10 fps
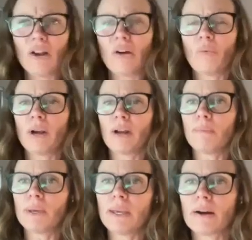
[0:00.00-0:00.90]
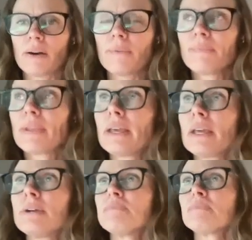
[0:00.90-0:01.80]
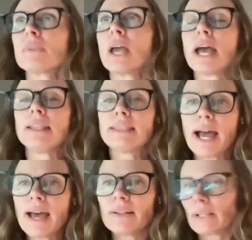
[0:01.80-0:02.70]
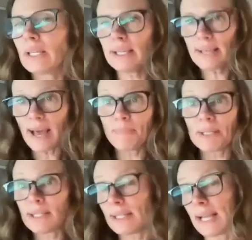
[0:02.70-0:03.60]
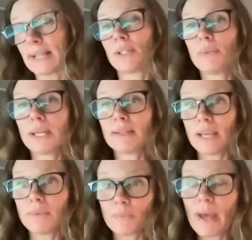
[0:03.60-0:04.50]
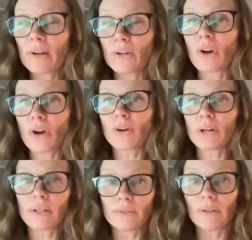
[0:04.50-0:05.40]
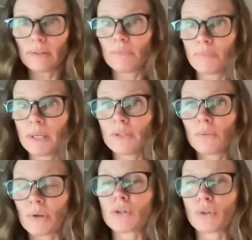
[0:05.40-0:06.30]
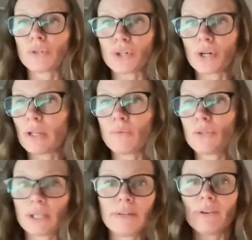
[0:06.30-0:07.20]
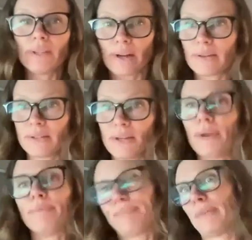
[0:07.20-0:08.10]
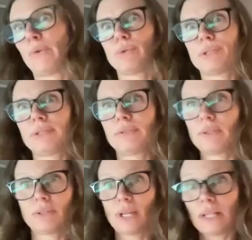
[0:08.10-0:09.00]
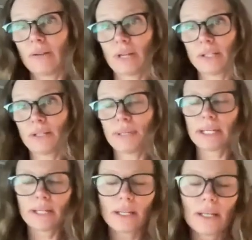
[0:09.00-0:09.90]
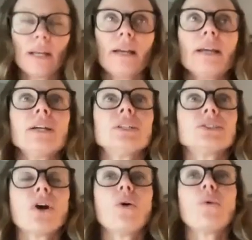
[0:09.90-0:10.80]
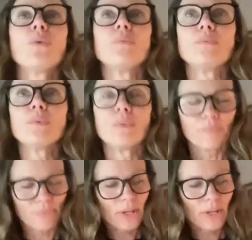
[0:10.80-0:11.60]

Sweden, not when I'm here. And that he happened to sit next to me. His name is Patrick Connor, and he's a big spiritual teacher. He was living there at the time. Of course, he just sat down next to me. So